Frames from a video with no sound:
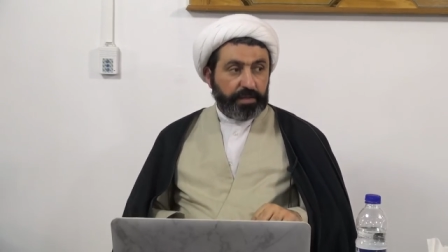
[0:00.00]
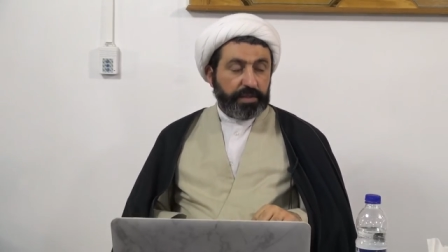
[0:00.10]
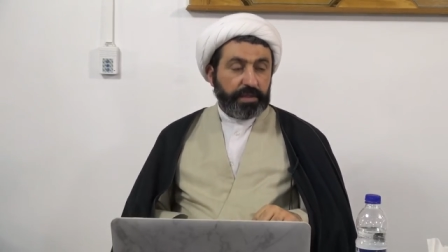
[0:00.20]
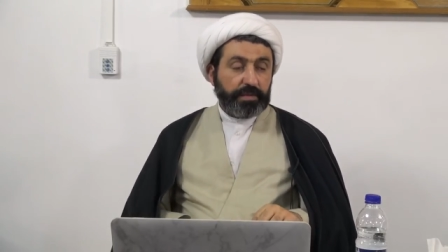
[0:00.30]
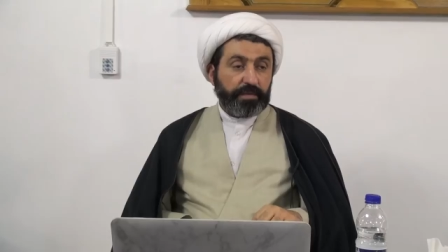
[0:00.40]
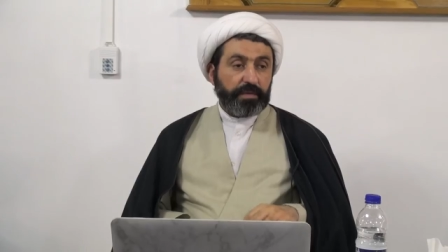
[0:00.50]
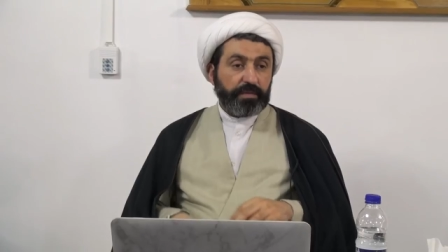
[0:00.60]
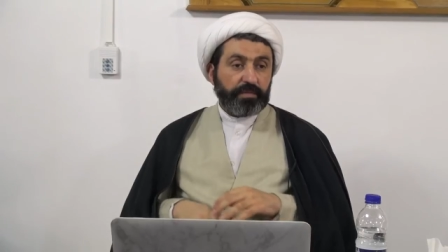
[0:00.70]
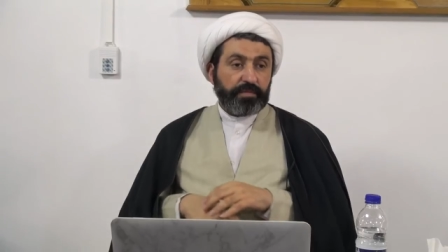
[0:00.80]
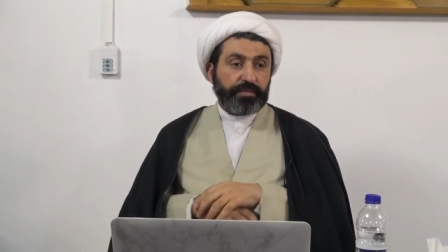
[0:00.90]
Uh,
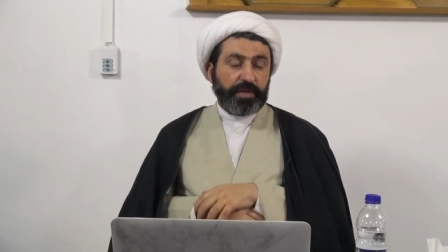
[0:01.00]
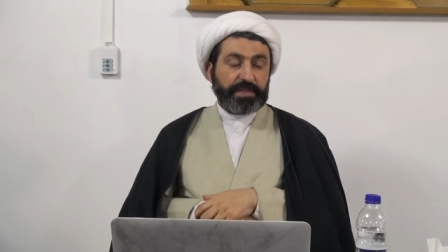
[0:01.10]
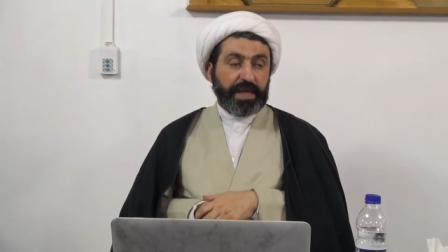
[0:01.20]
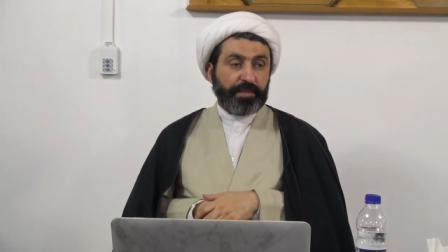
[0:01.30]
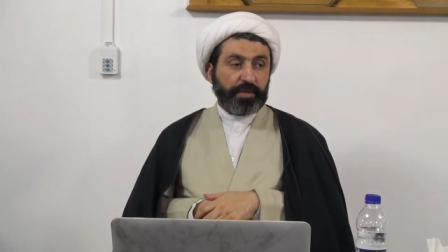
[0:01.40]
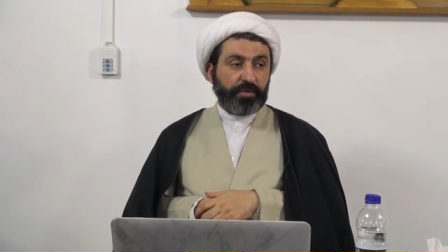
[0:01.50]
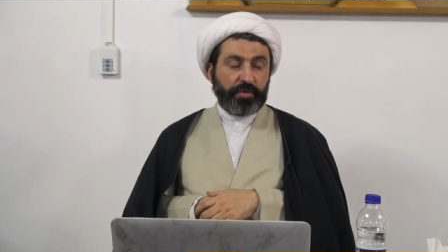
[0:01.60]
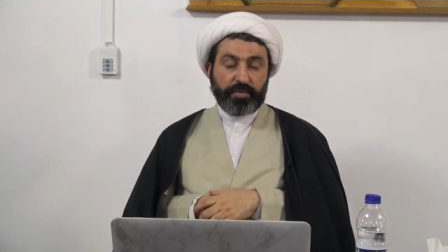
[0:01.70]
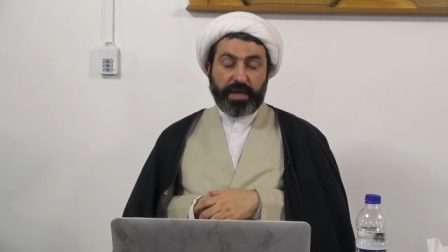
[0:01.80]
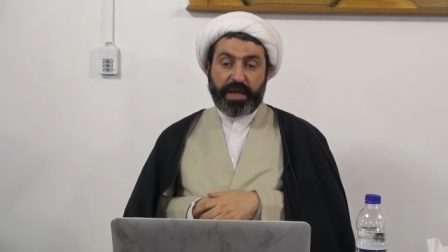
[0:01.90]
for example, you
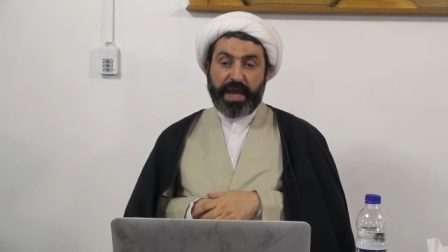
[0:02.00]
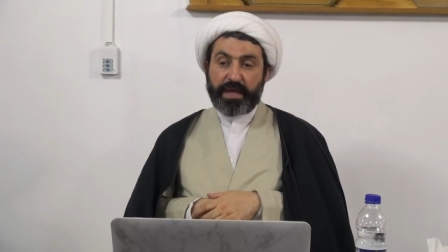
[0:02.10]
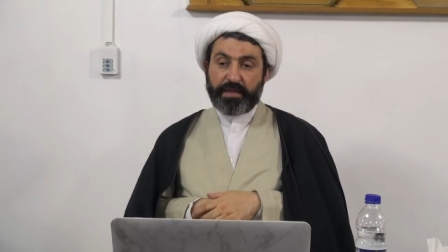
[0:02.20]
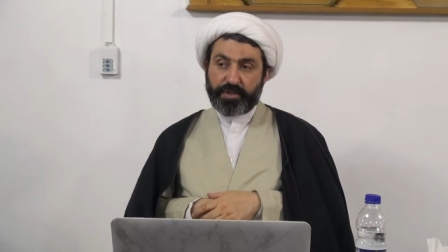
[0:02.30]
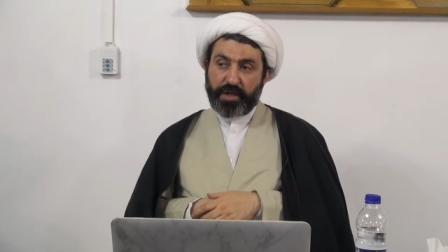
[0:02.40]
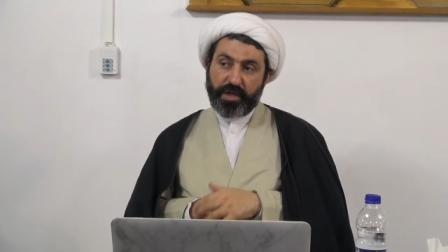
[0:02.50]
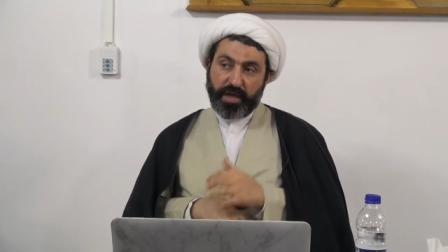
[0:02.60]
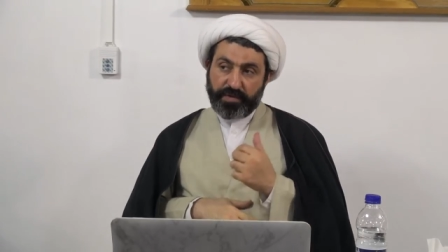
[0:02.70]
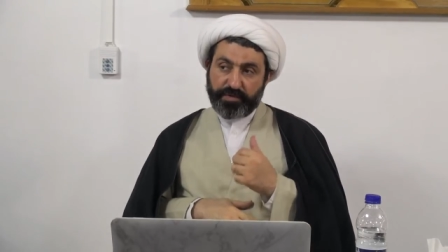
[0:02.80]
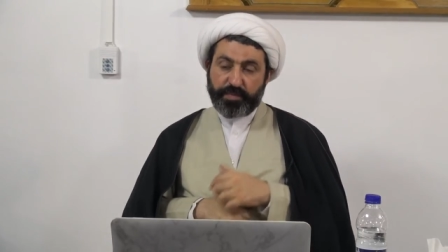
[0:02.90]
know, inshallah I
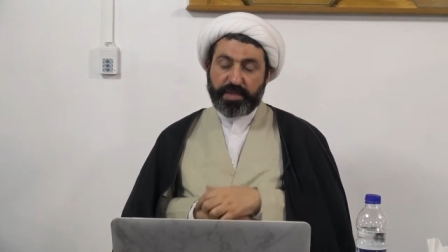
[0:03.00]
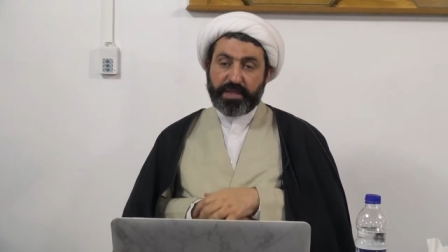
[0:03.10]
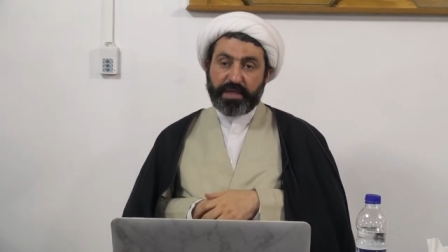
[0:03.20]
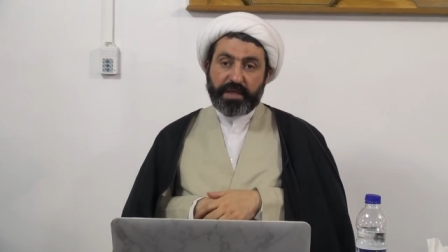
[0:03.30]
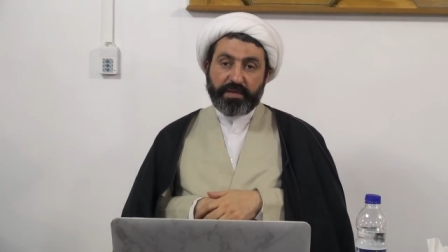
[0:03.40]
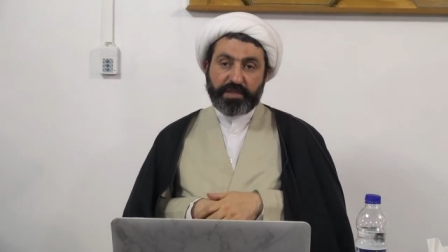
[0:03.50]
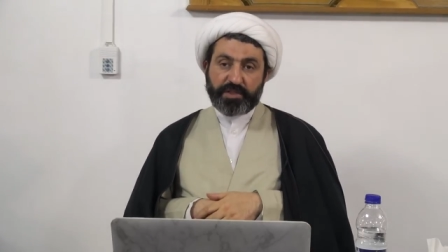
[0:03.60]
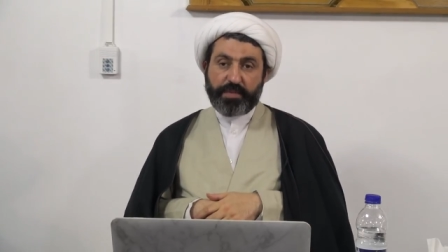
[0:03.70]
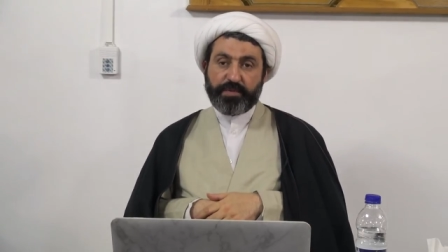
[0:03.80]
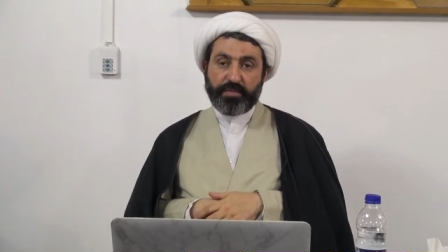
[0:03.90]
will repeat again in
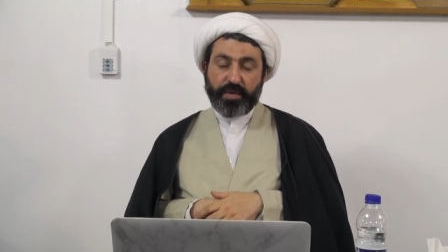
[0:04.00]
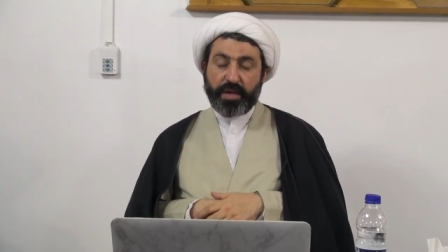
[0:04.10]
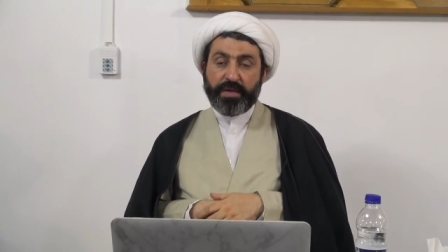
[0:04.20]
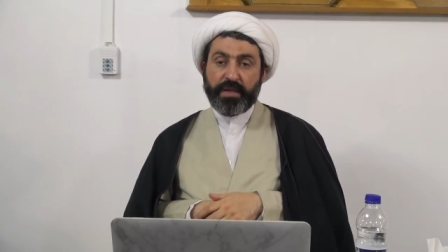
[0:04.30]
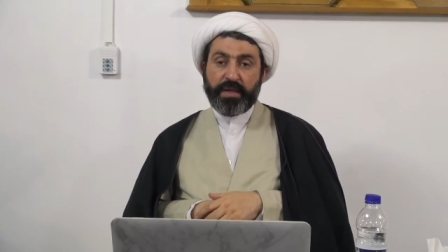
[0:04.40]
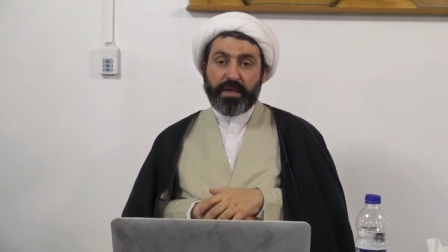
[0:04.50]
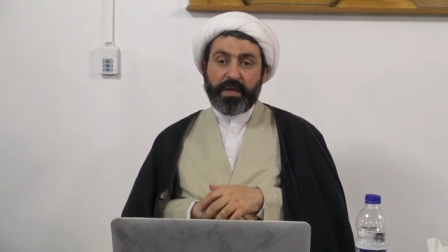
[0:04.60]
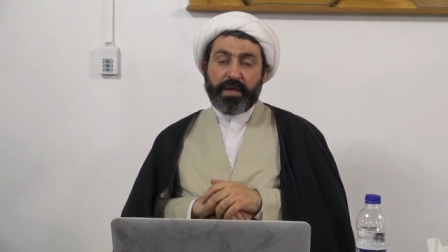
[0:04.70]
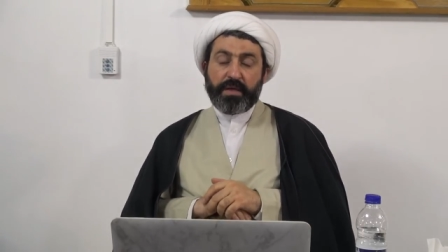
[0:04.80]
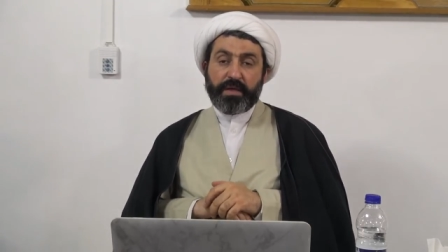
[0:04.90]
chapter 1,
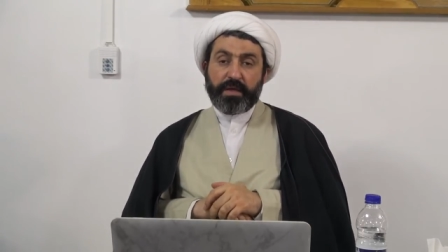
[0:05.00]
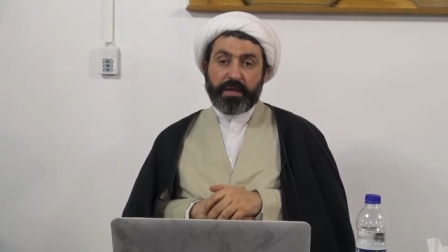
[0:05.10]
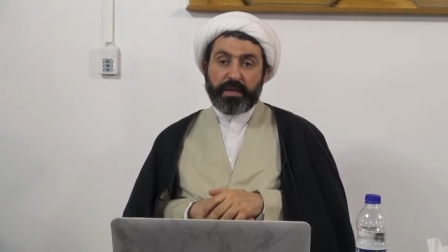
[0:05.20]
uh,